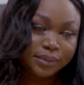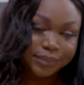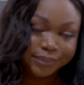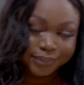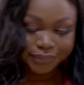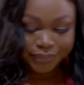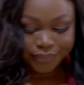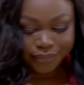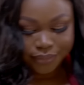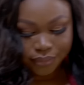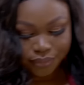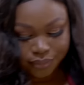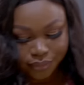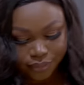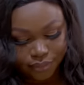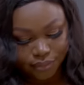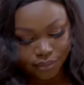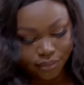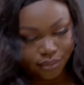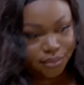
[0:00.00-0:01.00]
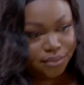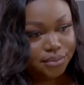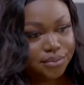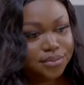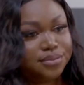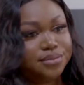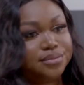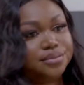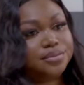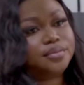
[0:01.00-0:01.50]
Oh yeah, snap it.
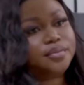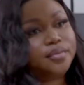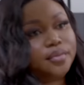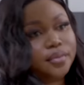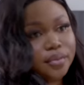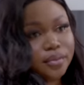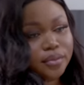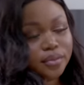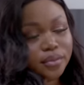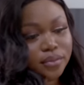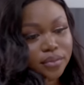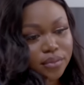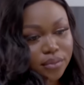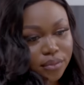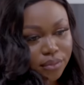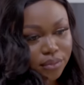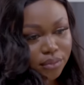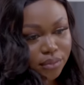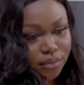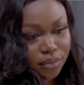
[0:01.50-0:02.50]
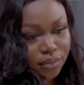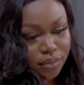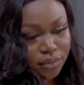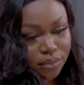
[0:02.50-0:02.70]
Let me hold my back again.